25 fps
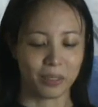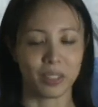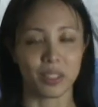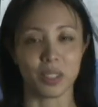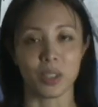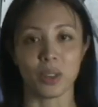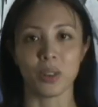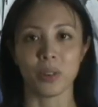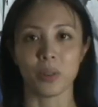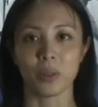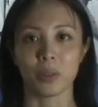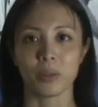
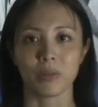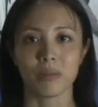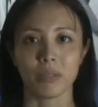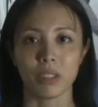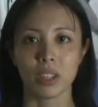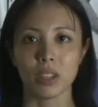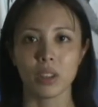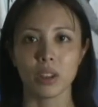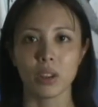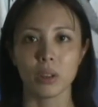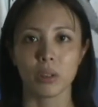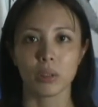So,
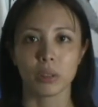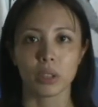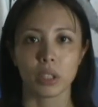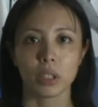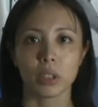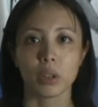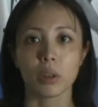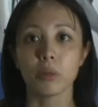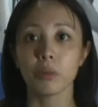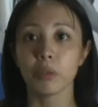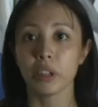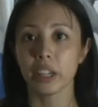you know, you
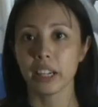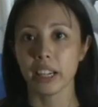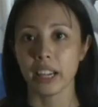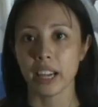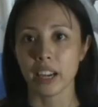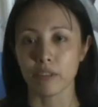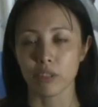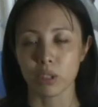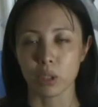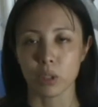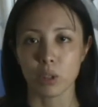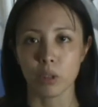don't really
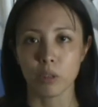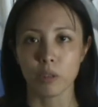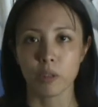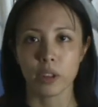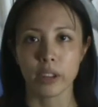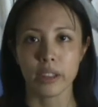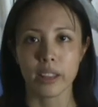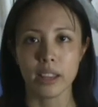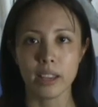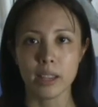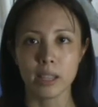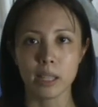have to go
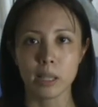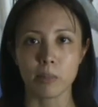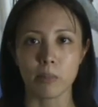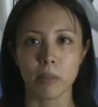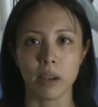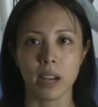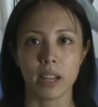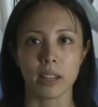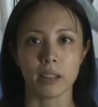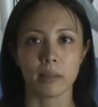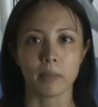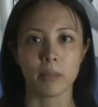for this,
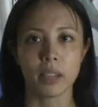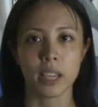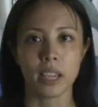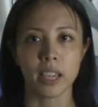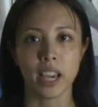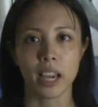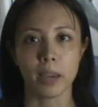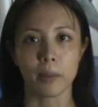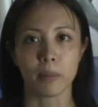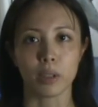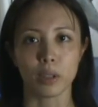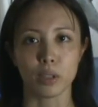but
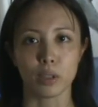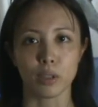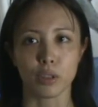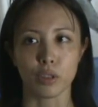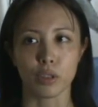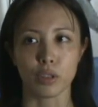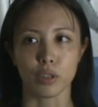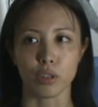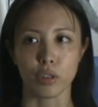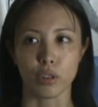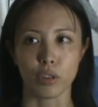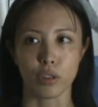me, I'm
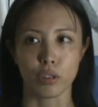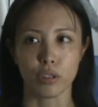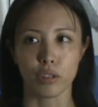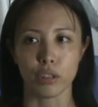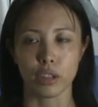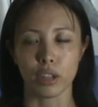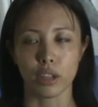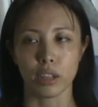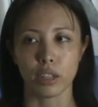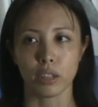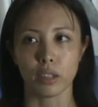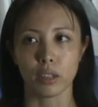concerned
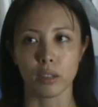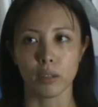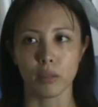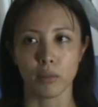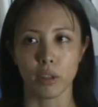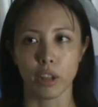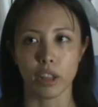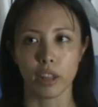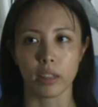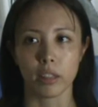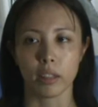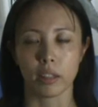a little
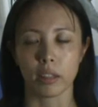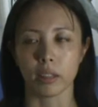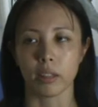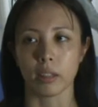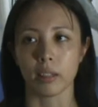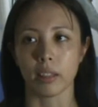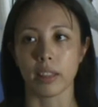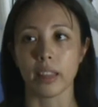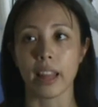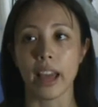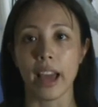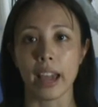with
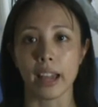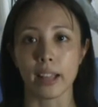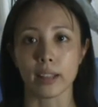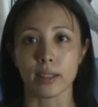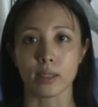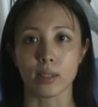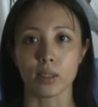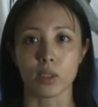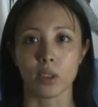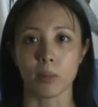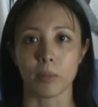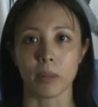
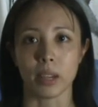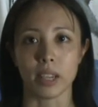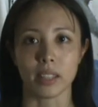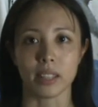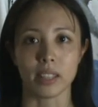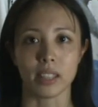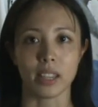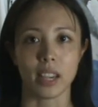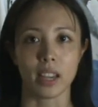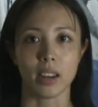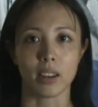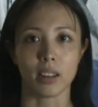lines on my
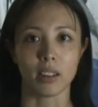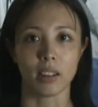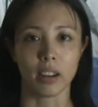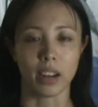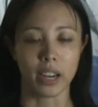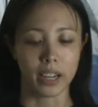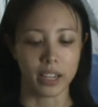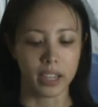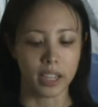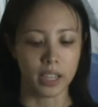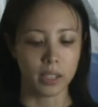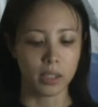skin
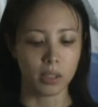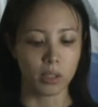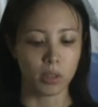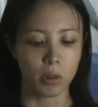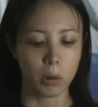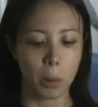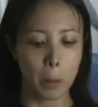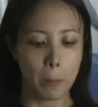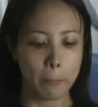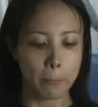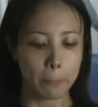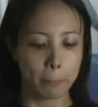already.
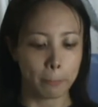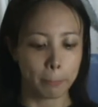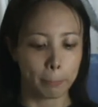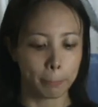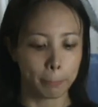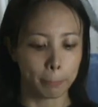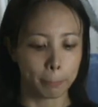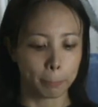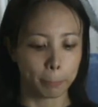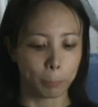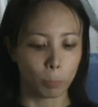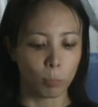So
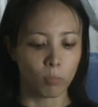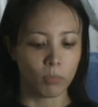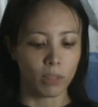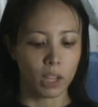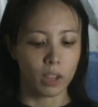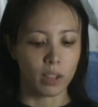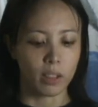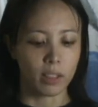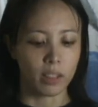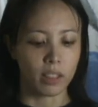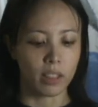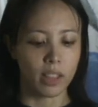
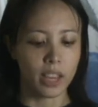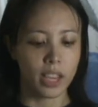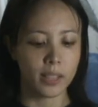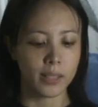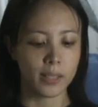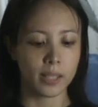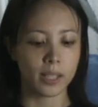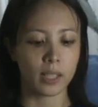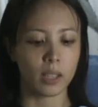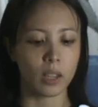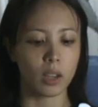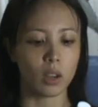
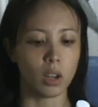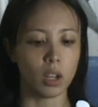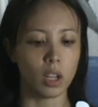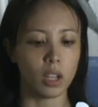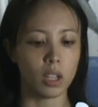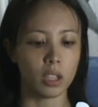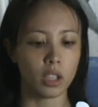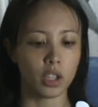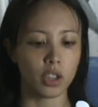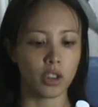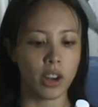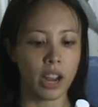this
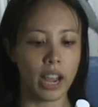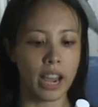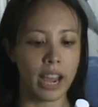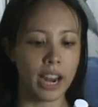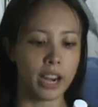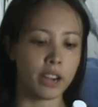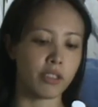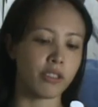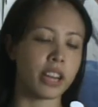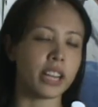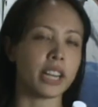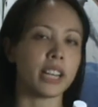ultra
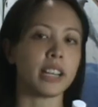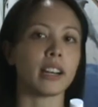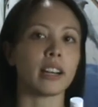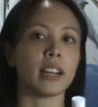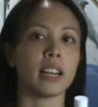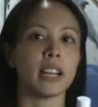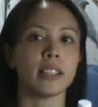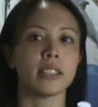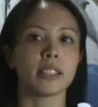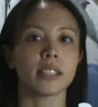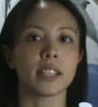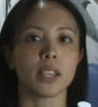hydrating
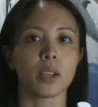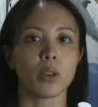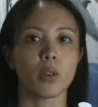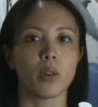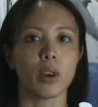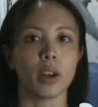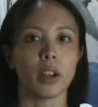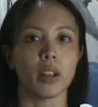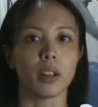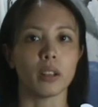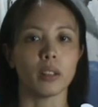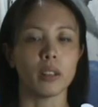cleansing
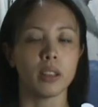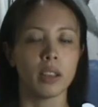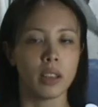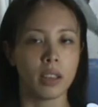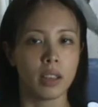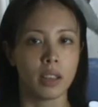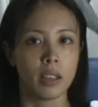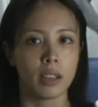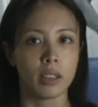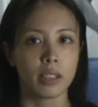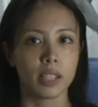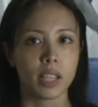oil,
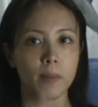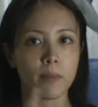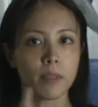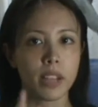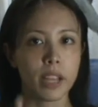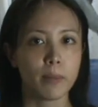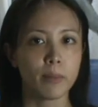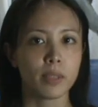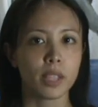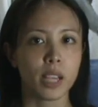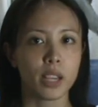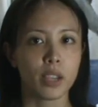
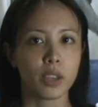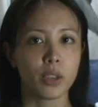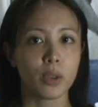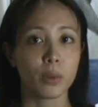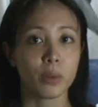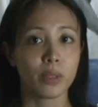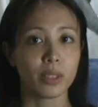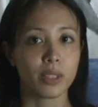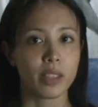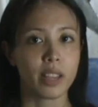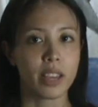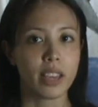sometimes I
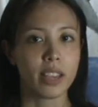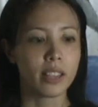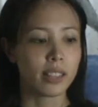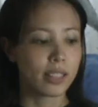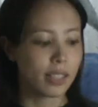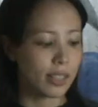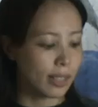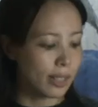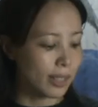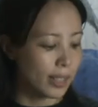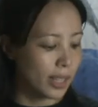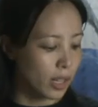use
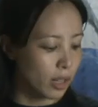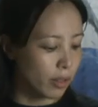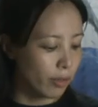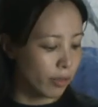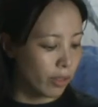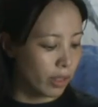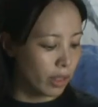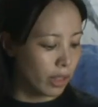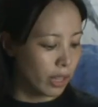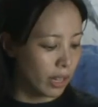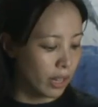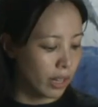this instead of
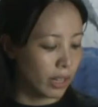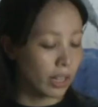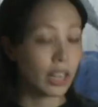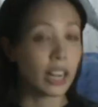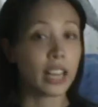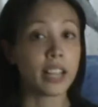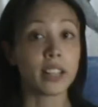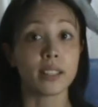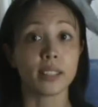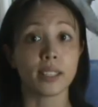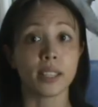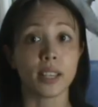the
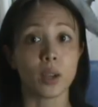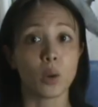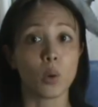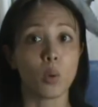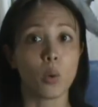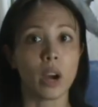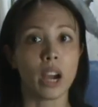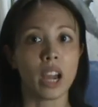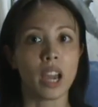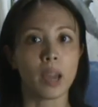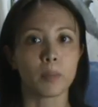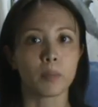cleansing
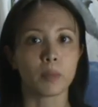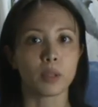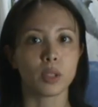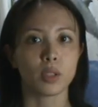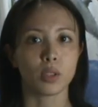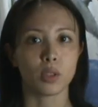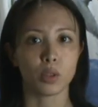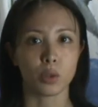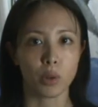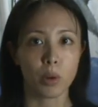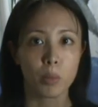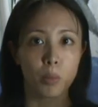
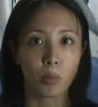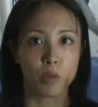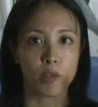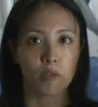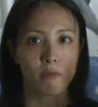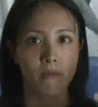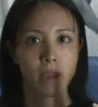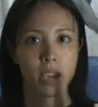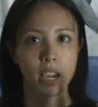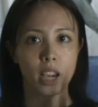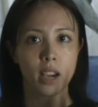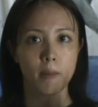wipes to
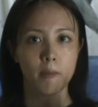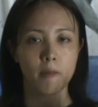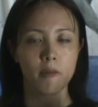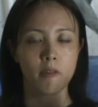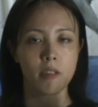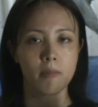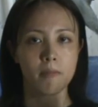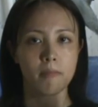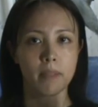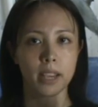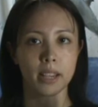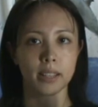remove makeup
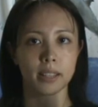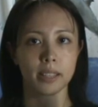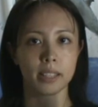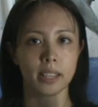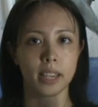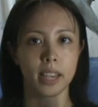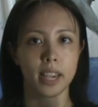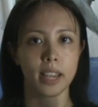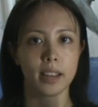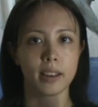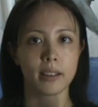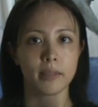from my
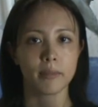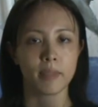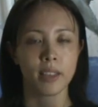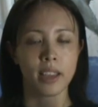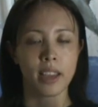skin.